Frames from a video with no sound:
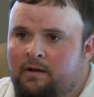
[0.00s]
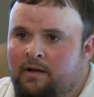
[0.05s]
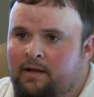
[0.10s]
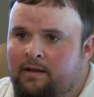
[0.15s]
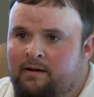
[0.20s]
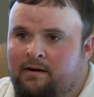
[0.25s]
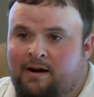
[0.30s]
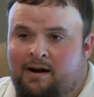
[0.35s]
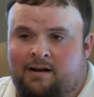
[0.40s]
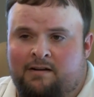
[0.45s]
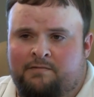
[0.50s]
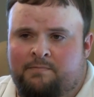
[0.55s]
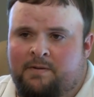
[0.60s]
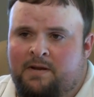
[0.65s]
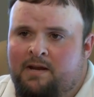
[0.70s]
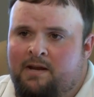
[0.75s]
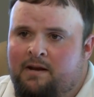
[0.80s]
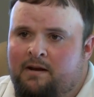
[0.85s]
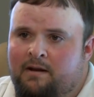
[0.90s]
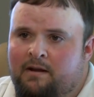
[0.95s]
and they're high
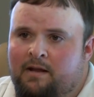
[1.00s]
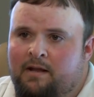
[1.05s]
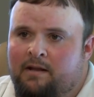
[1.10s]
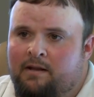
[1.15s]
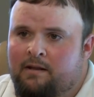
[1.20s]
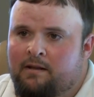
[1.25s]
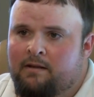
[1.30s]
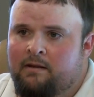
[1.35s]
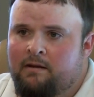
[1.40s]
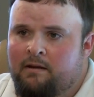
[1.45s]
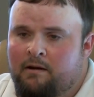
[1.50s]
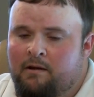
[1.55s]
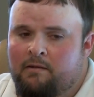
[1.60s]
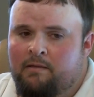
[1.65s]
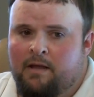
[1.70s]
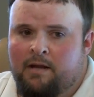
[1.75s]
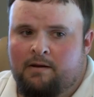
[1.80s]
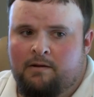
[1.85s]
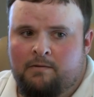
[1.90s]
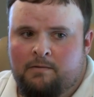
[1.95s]
speed and, you know,
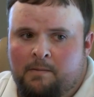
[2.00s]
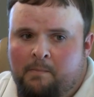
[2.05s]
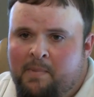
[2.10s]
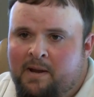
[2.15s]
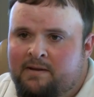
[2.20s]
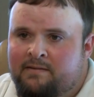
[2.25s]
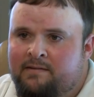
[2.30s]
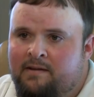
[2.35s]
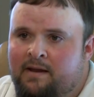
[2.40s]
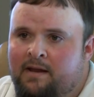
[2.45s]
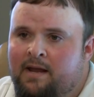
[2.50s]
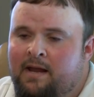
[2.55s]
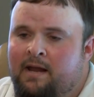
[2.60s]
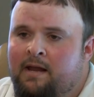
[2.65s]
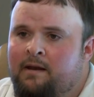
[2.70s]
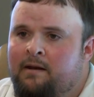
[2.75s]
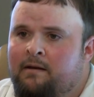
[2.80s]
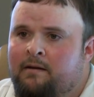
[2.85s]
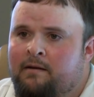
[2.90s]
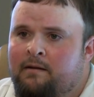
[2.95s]
they do the best they
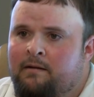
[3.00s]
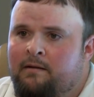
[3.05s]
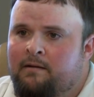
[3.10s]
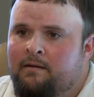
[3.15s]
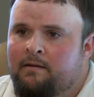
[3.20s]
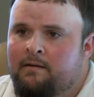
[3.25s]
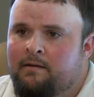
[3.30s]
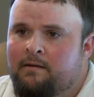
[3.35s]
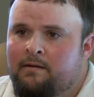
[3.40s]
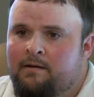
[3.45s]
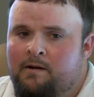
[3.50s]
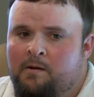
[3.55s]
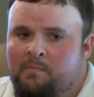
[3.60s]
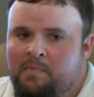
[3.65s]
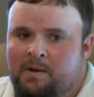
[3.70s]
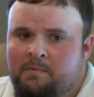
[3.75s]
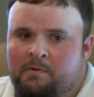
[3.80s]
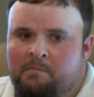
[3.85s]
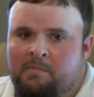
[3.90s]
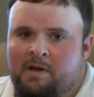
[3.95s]
can. And, you know,
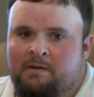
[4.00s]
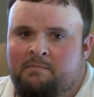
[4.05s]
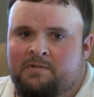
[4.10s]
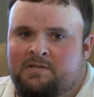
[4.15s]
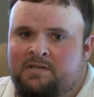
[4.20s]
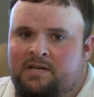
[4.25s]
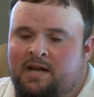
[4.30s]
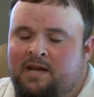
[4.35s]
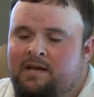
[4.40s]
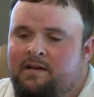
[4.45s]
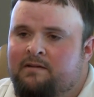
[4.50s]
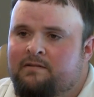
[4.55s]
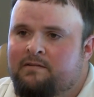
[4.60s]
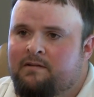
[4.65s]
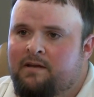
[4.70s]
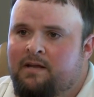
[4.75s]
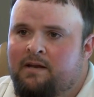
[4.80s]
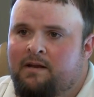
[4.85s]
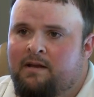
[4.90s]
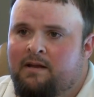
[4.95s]
people make mistakes
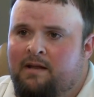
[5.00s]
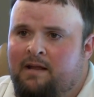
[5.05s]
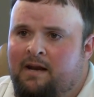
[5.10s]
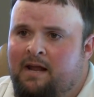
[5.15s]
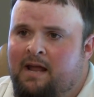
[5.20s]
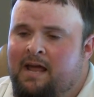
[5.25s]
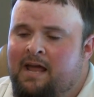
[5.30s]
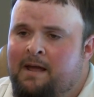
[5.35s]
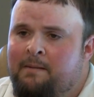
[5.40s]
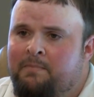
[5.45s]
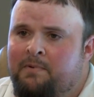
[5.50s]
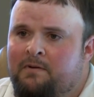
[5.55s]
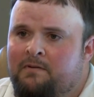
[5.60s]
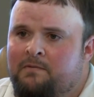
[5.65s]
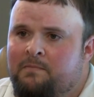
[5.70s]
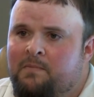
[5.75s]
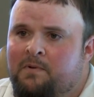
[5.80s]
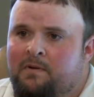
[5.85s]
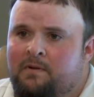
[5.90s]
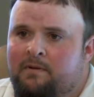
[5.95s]
and it
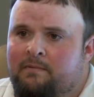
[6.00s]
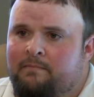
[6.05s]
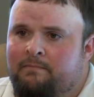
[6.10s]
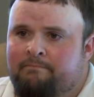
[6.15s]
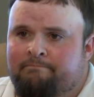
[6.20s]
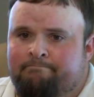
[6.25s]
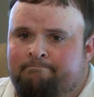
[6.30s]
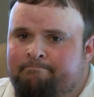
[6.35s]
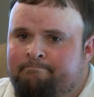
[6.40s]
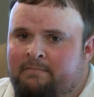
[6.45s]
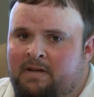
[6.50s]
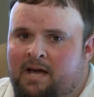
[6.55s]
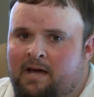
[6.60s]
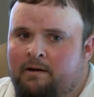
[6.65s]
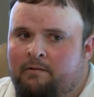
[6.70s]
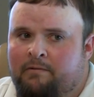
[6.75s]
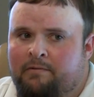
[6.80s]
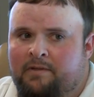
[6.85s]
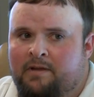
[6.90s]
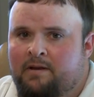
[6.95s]
happens, but I
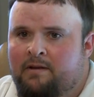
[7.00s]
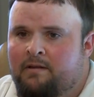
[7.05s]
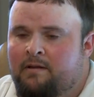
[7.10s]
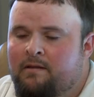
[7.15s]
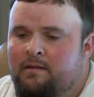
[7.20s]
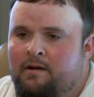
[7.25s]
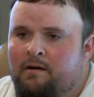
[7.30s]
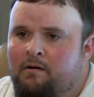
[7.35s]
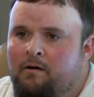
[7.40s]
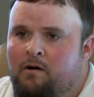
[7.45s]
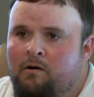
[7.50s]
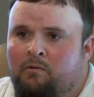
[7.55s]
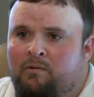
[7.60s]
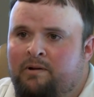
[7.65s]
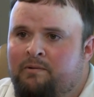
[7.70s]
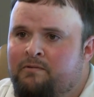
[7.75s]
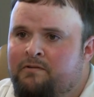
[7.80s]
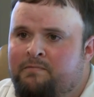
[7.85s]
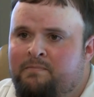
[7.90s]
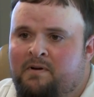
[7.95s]
don't think that they're
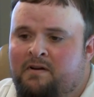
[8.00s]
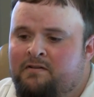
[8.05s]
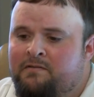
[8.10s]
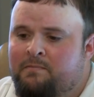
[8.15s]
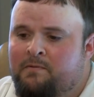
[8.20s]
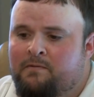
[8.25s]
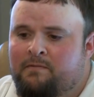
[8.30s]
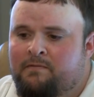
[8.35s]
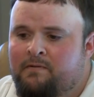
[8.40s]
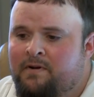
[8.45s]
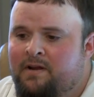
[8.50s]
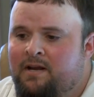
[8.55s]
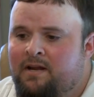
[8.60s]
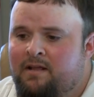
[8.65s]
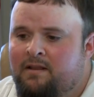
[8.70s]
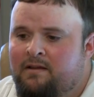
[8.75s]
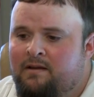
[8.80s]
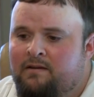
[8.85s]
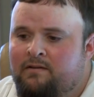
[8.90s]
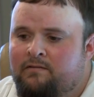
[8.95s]
wholly responsible for any
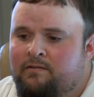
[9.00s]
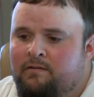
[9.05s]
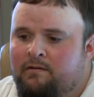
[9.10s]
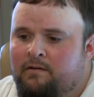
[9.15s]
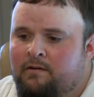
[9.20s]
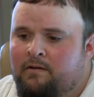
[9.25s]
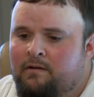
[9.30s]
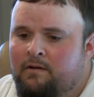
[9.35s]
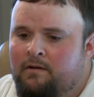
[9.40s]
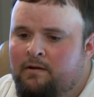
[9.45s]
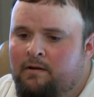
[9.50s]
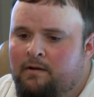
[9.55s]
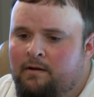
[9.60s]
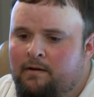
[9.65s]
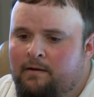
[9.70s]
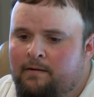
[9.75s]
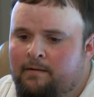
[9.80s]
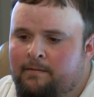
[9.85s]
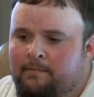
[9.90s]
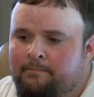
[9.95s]
of this.
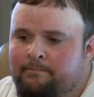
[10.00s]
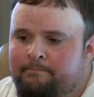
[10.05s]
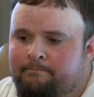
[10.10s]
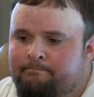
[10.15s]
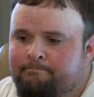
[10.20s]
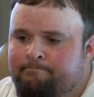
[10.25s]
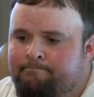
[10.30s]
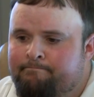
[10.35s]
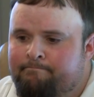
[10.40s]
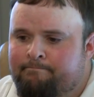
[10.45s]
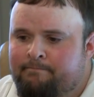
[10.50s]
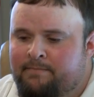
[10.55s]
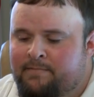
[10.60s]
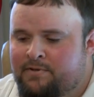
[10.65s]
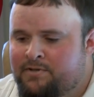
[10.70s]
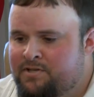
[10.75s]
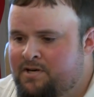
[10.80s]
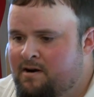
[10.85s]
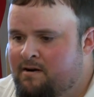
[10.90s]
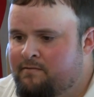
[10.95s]

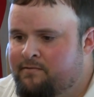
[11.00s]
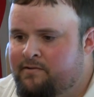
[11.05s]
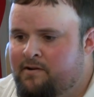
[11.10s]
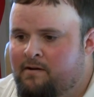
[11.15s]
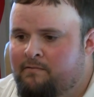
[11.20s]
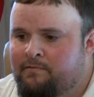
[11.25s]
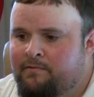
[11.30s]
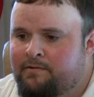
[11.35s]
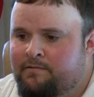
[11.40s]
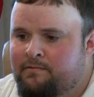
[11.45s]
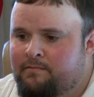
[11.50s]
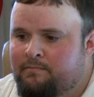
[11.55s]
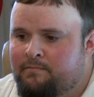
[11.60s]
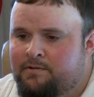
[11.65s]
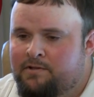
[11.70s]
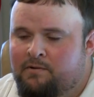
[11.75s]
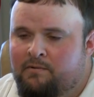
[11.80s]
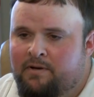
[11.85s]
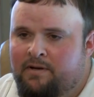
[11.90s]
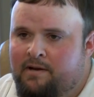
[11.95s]
The sheriff's office,
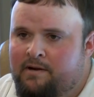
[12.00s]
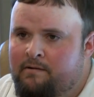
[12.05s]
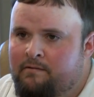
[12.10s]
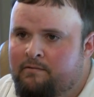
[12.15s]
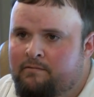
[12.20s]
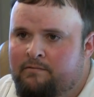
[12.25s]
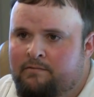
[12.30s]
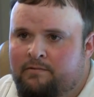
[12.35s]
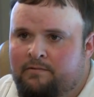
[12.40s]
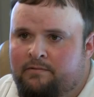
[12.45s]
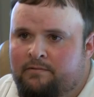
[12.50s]
Joey Terrell,